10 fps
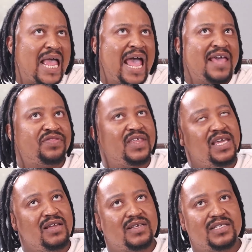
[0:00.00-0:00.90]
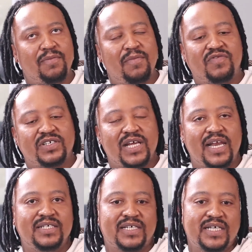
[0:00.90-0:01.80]
I think some of the
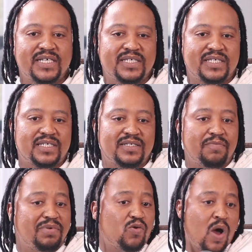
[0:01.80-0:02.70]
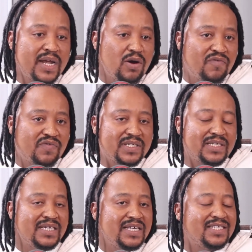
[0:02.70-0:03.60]
challenges, the big one,
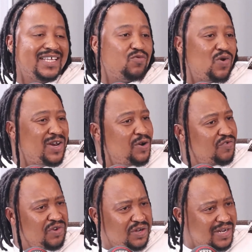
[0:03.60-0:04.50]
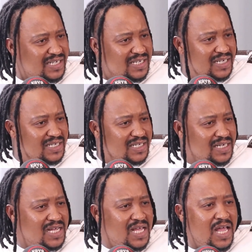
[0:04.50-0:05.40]
obviously, is that we're not regulated.
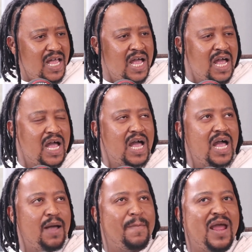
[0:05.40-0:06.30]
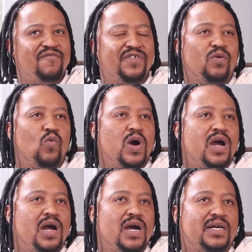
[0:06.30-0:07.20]
Having
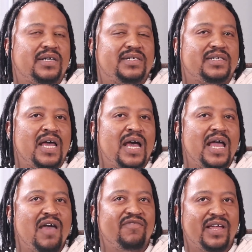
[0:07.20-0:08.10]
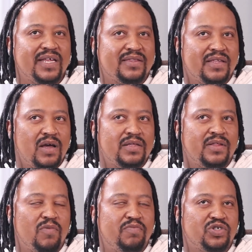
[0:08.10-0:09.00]
had
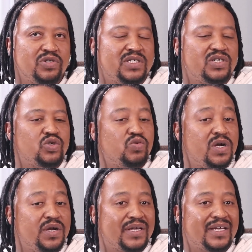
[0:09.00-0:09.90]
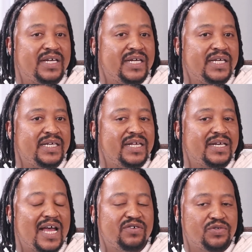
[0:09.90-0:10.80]
the opportunity to work
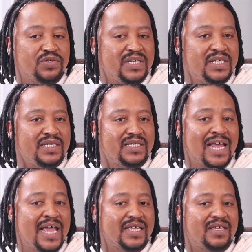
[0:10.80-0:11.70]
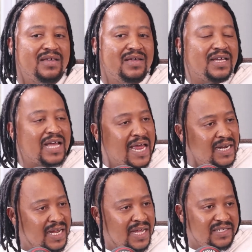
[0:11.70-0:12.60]
in countries like
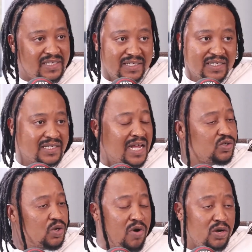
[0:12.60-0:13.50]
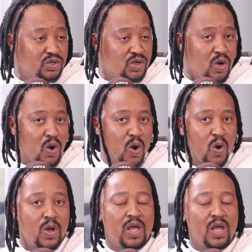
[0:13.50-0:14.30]
Canada and cities like Toronto,